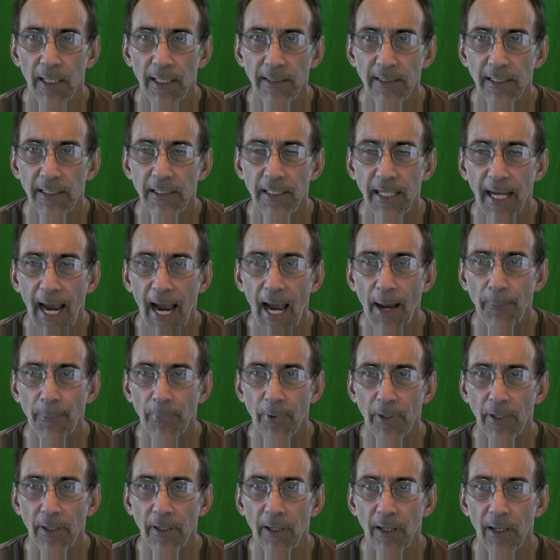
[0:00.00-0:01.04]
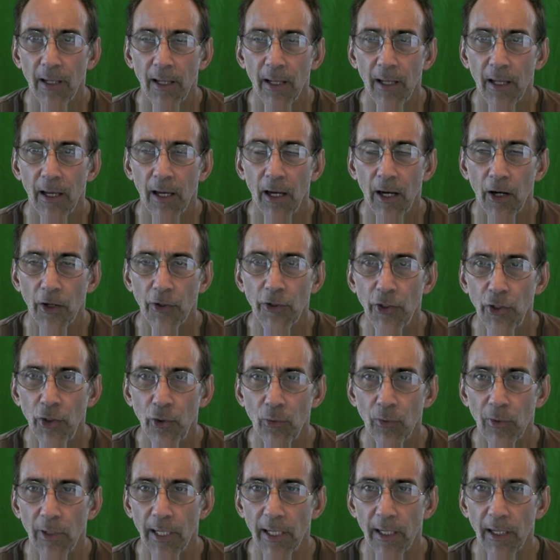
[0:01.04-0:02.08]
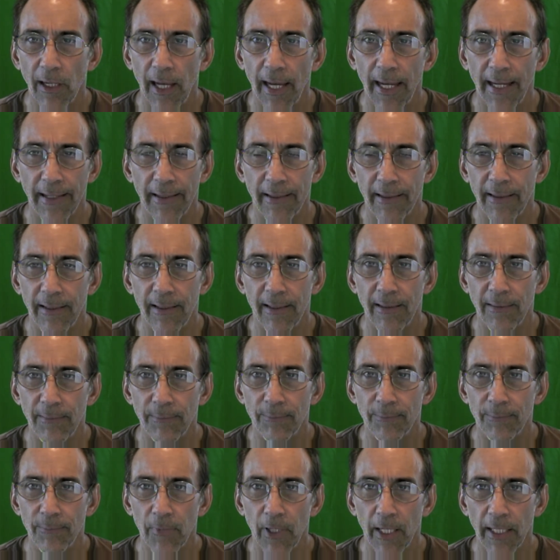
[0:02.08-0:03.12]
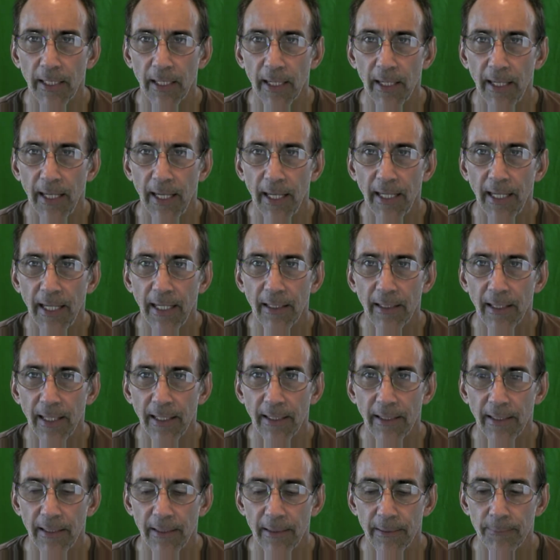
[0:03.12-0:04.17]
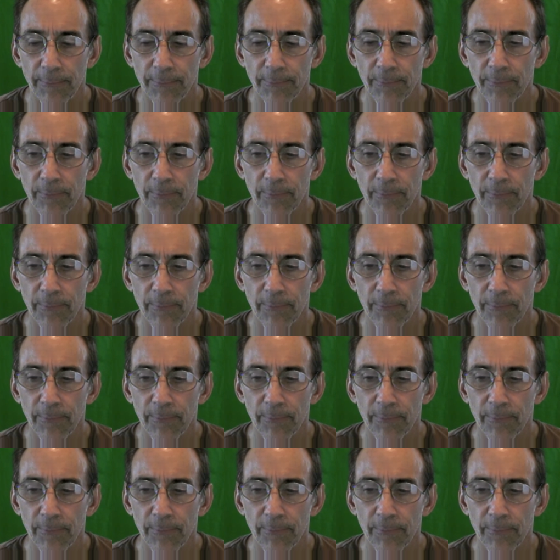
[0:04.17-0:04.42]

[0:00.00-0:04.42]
Didn't happen acutely, like a headache, like a